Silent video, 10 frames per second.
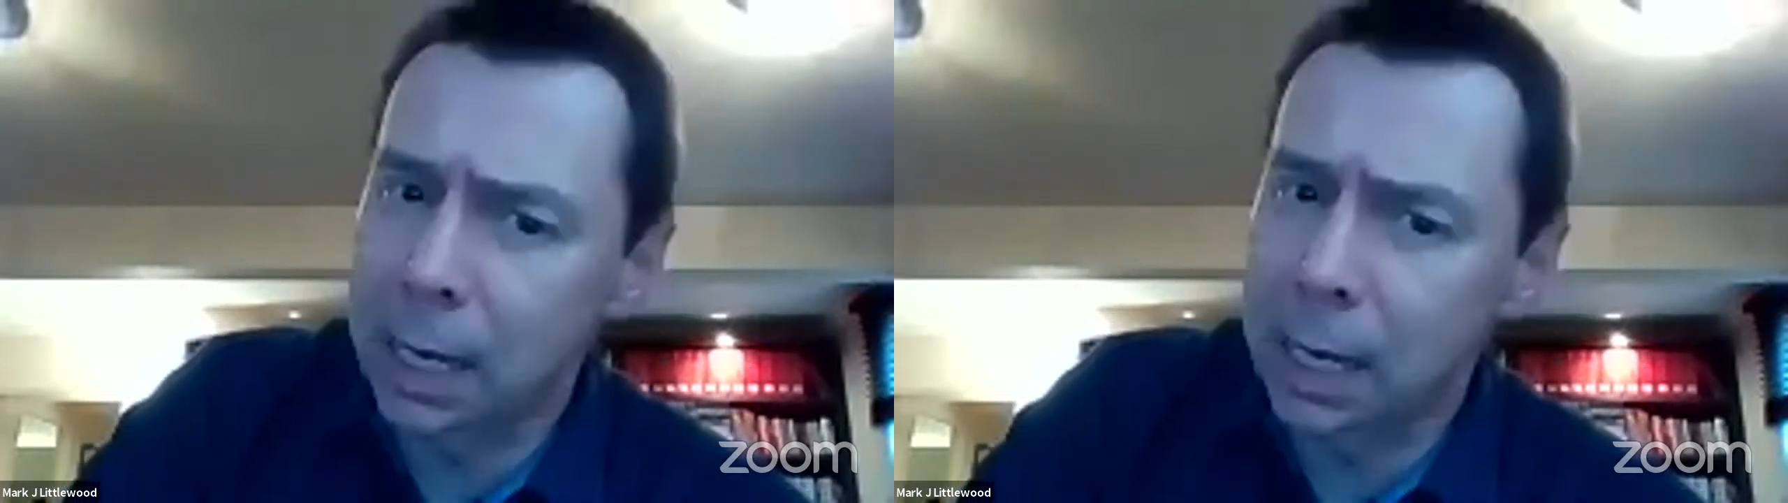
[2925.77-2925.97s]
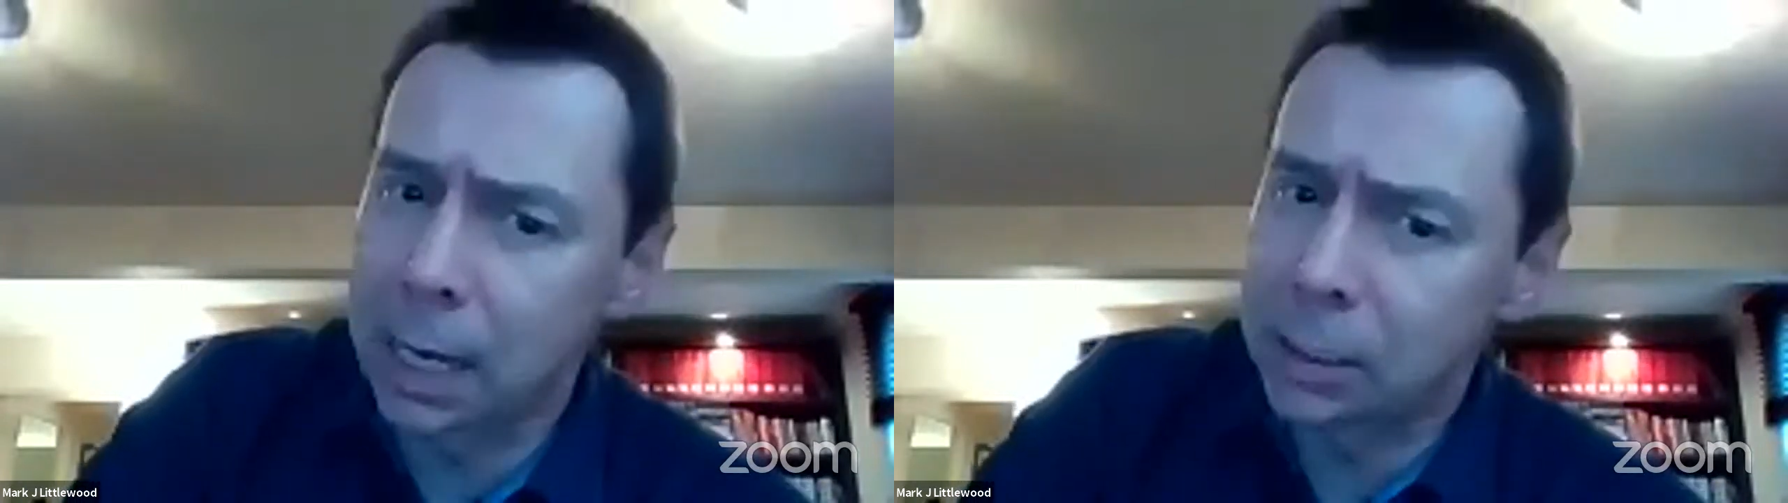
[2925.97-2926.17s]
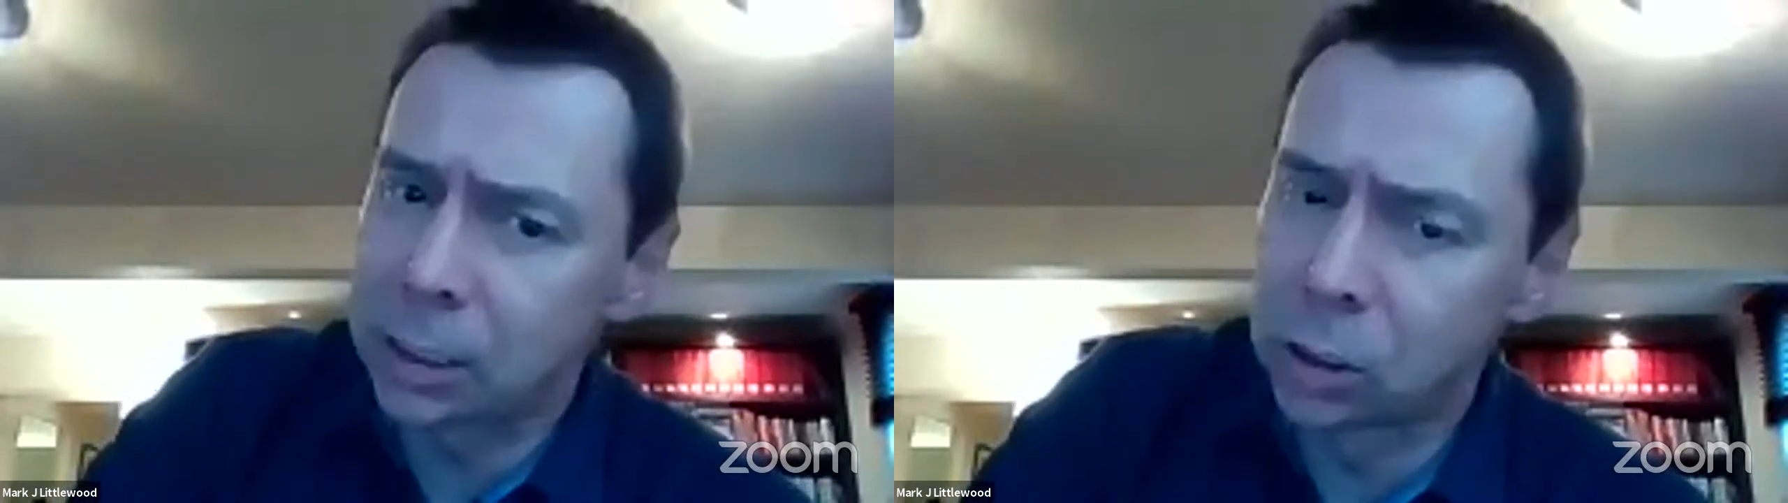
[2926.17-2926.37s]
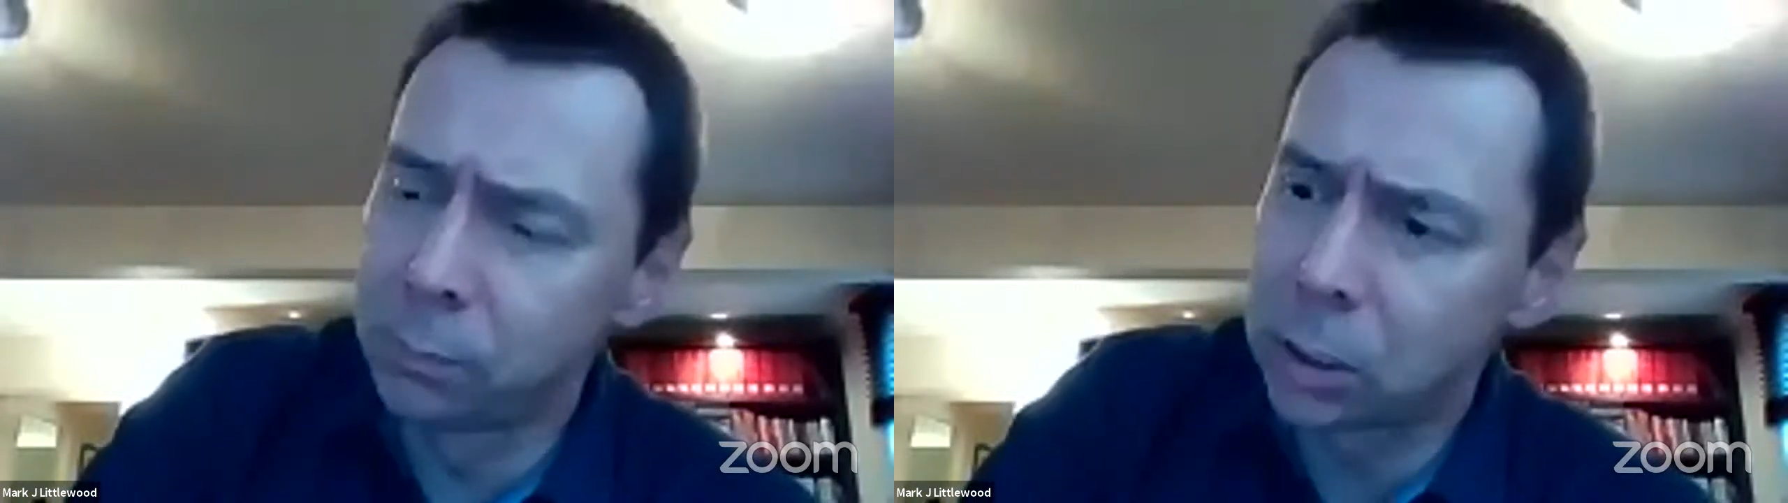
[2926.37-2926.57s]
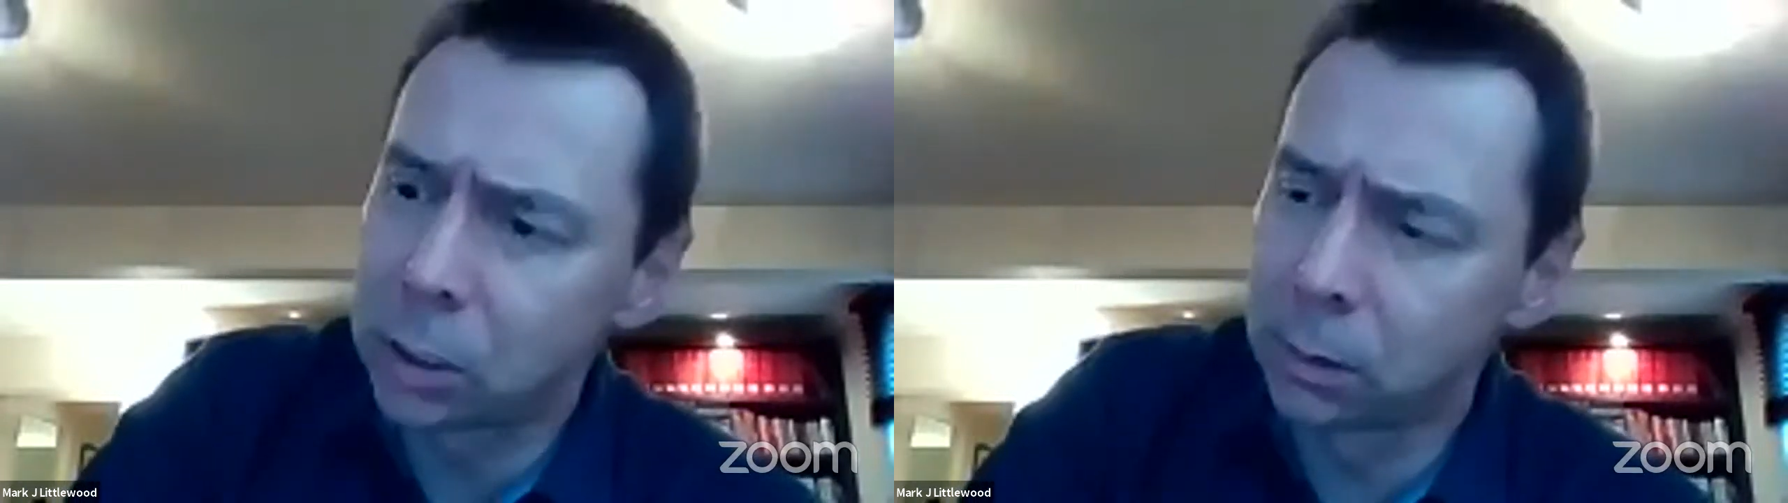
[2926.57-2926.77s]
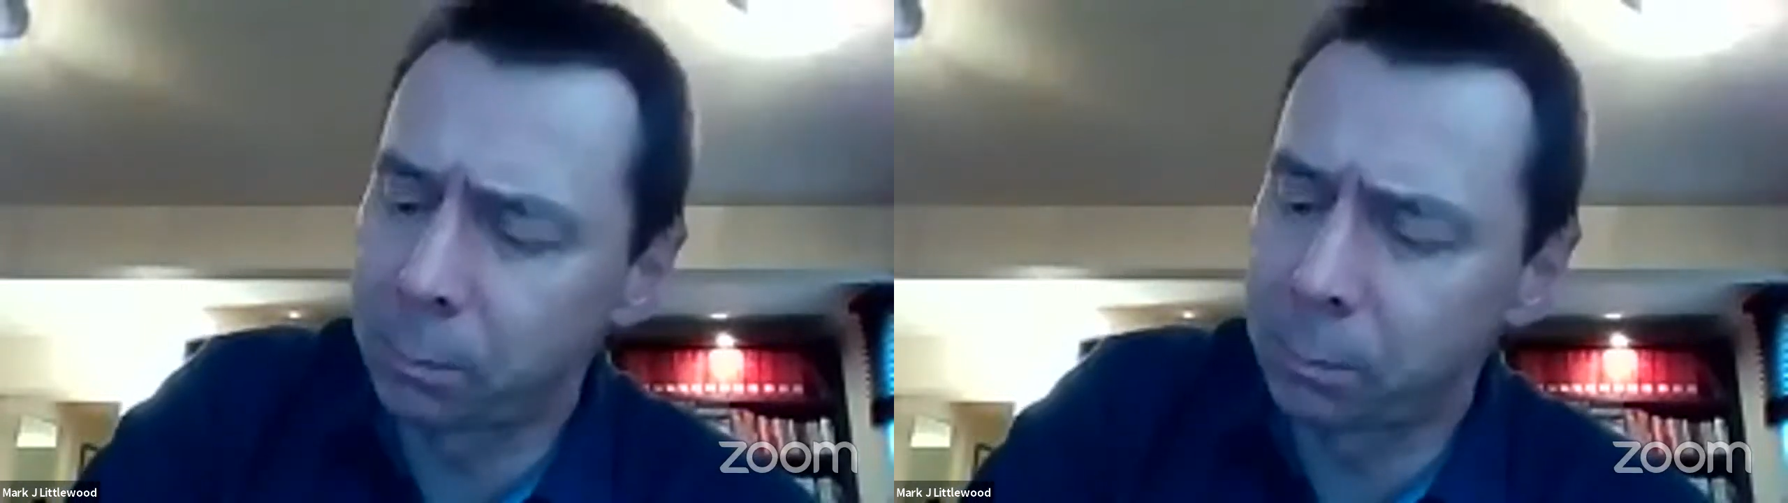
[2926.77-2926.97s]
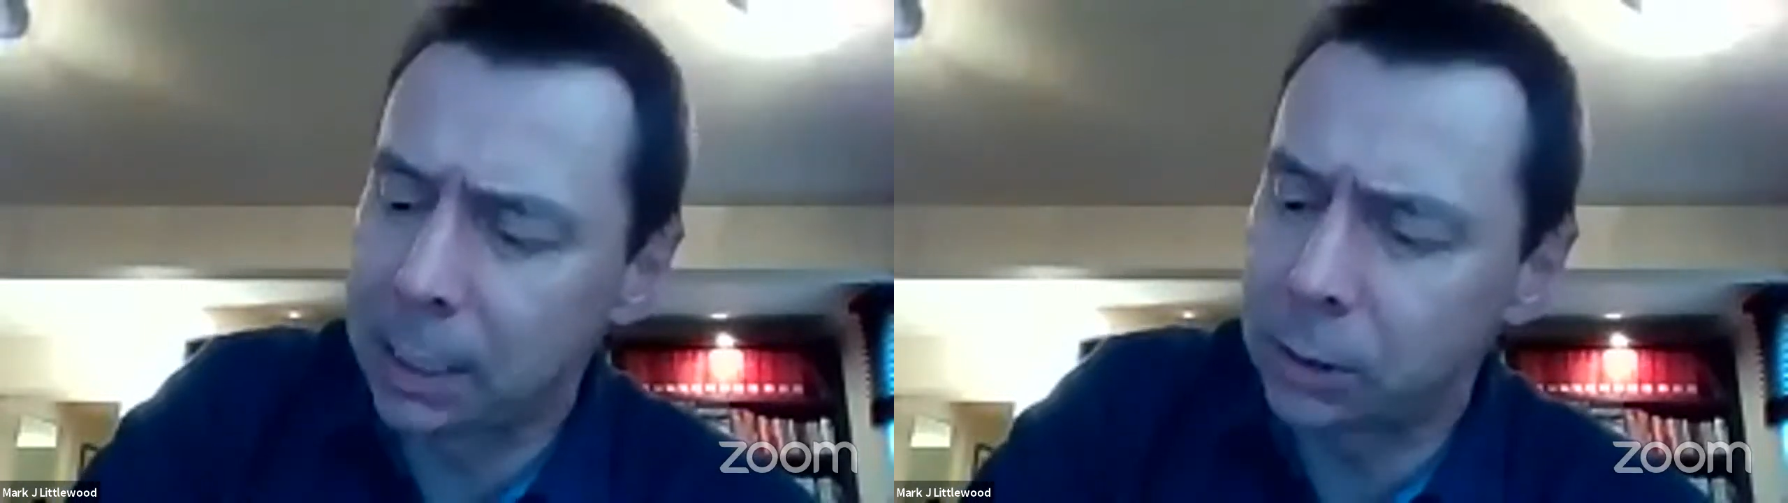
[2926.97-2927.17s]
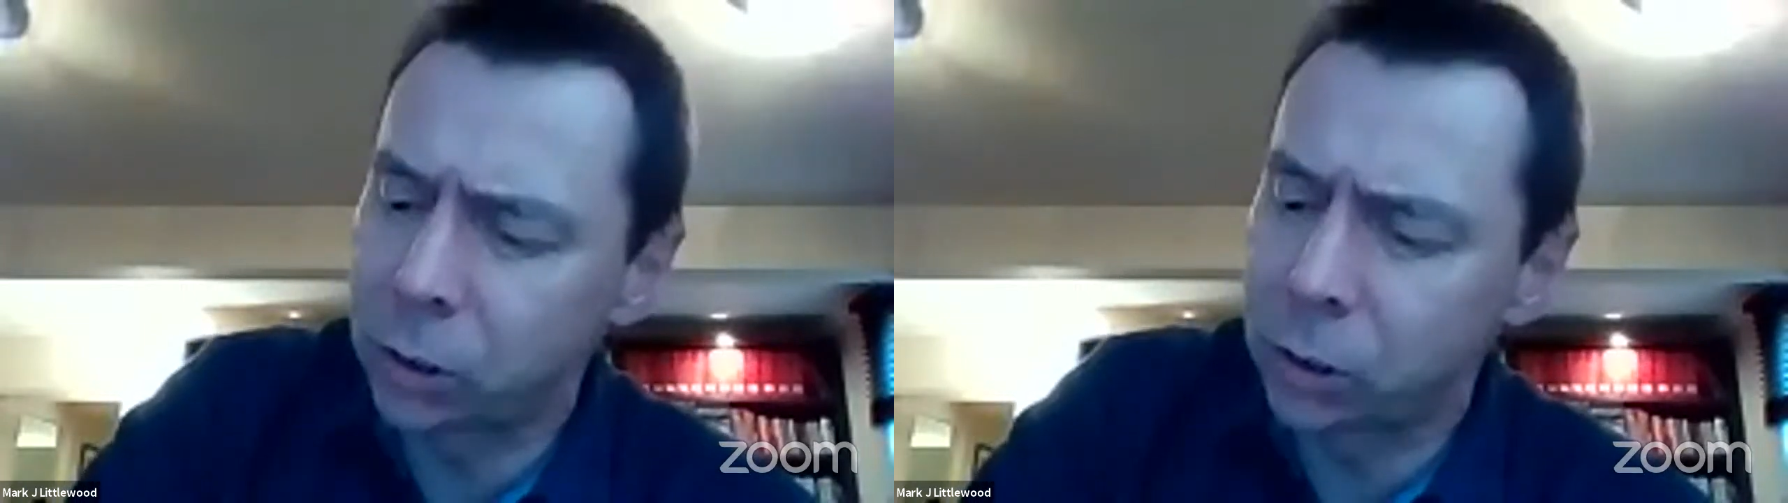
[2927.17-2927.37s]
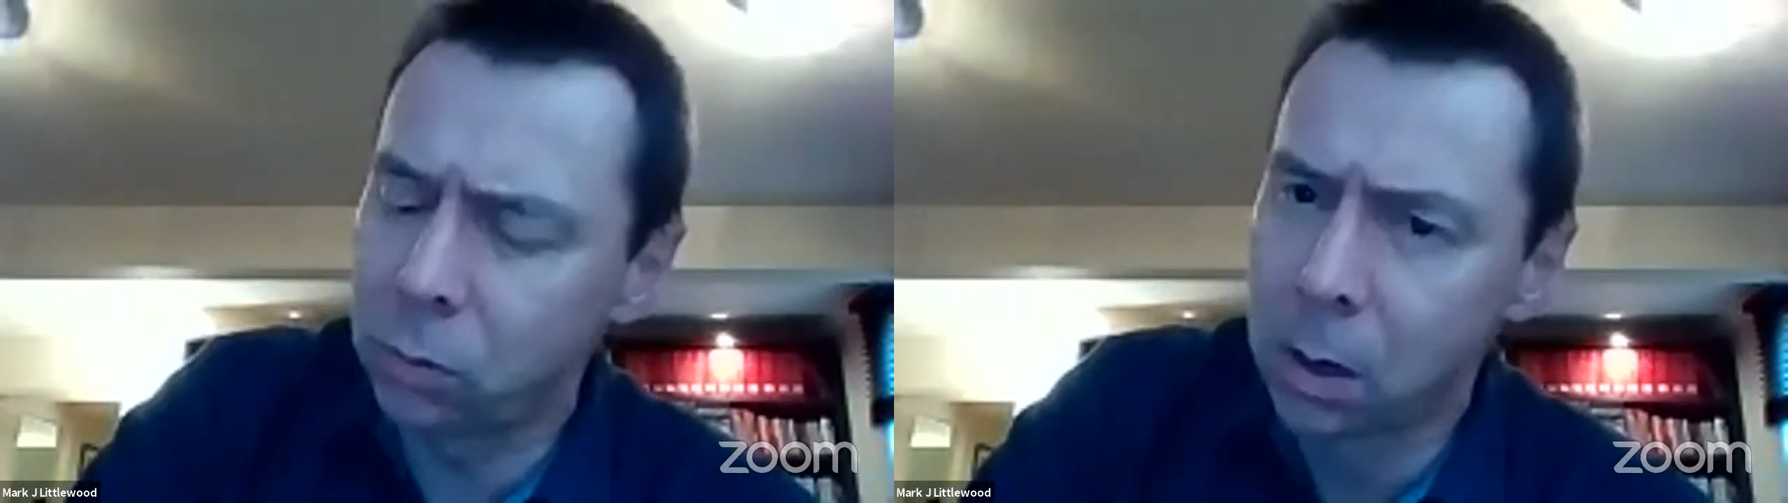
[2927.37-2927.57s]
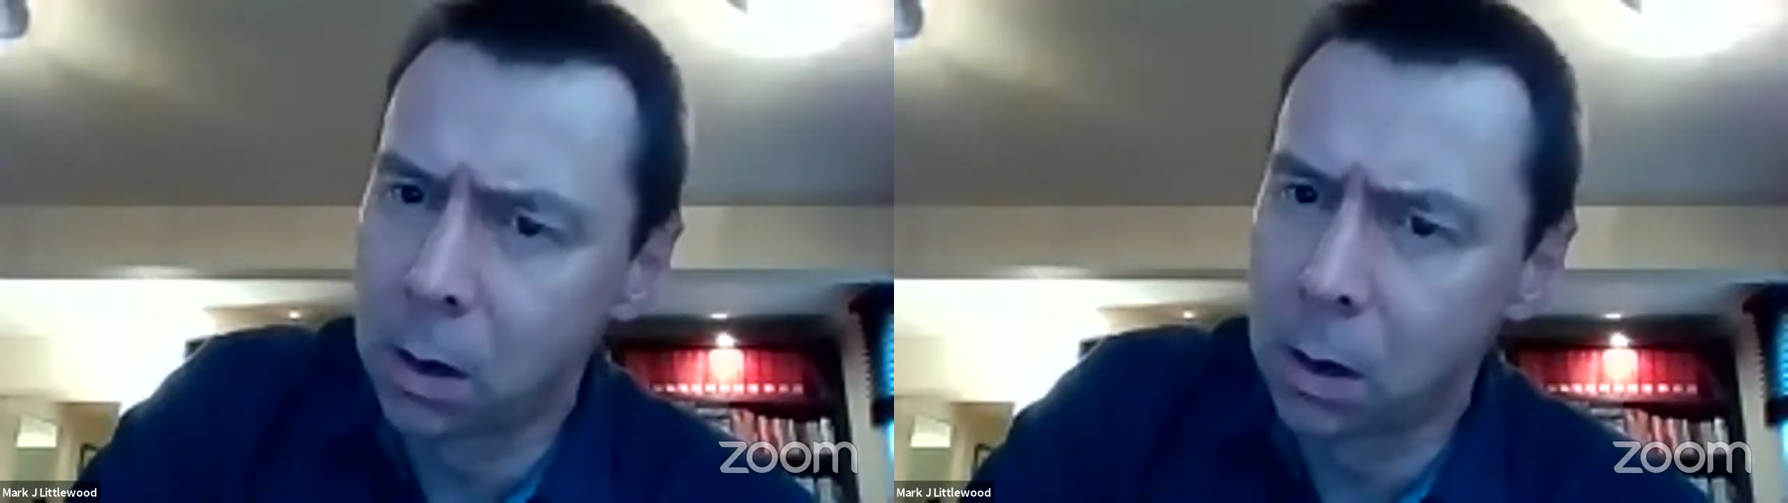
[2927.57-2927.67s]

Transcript: systems that appear to